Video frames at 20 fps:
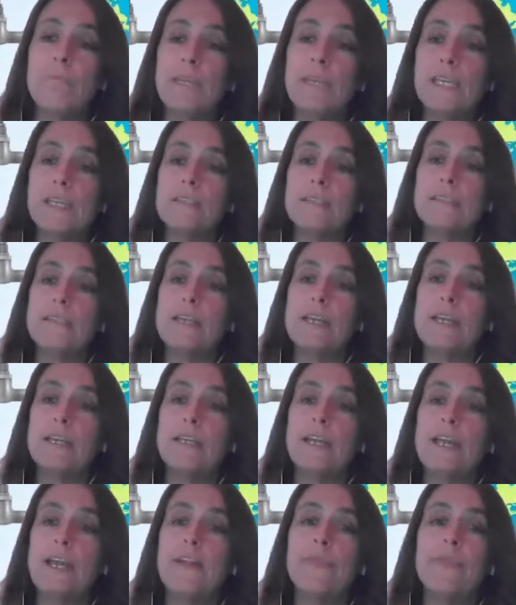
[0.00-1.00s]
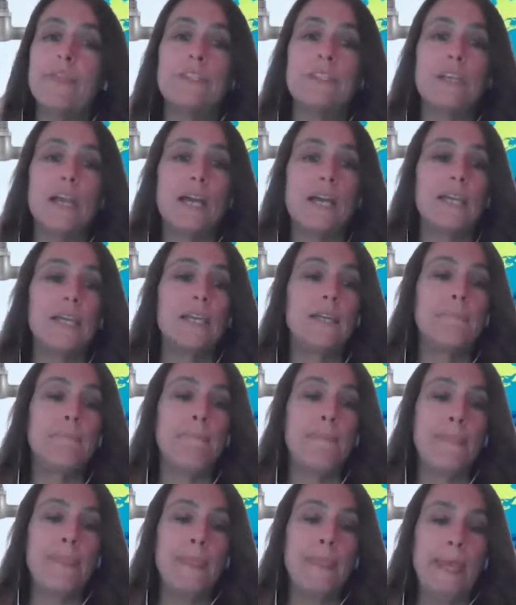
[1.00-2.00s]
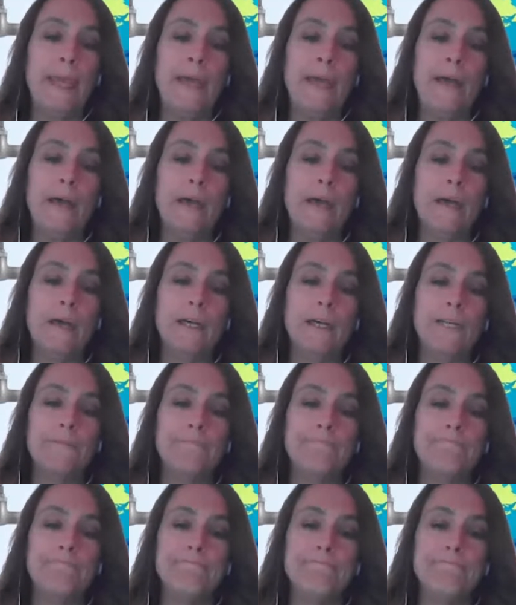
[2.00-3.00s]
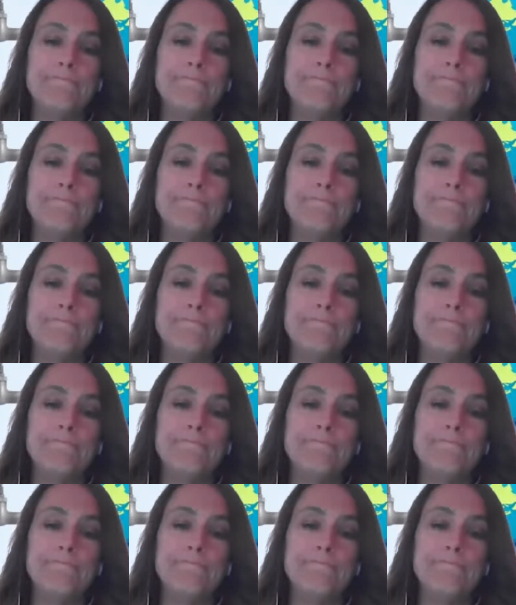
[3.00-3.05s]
because at the time, I